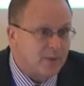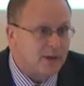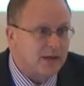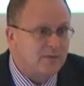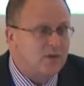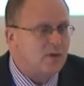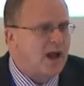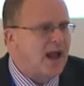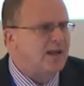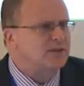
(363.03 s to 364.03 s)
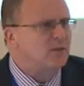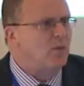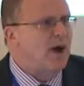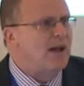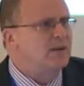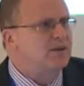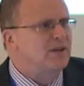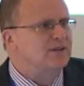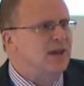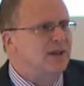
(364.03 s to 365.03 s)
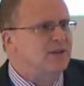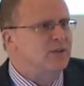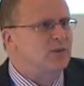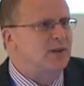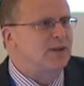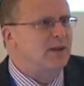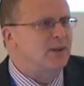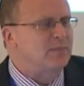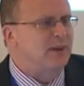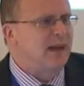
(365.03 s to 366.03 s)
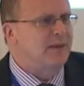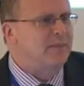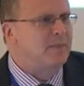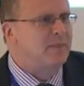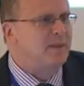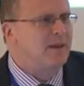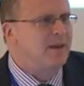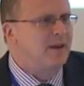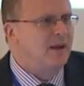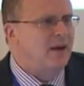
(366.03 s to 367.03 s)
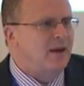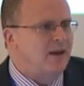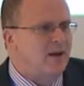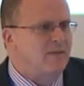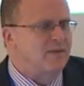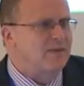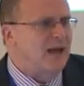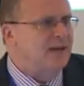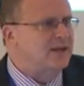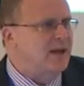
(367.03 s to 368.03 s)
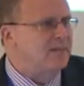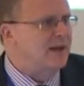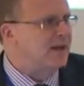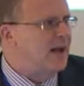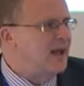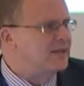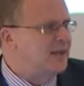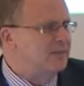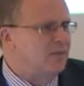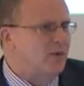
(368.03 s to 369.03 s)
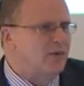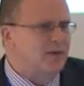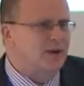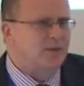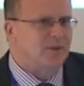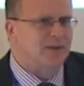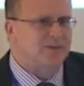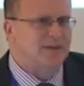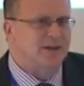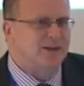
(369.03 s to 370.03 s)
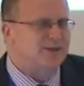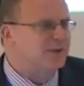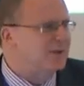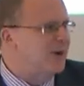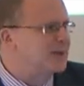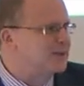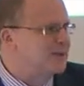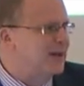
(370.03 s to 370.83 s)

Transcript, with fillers: But if you ask, why doesn't that consumer-directed health plan uh, cover that diabetic eye exam before the deductible, it's because the law does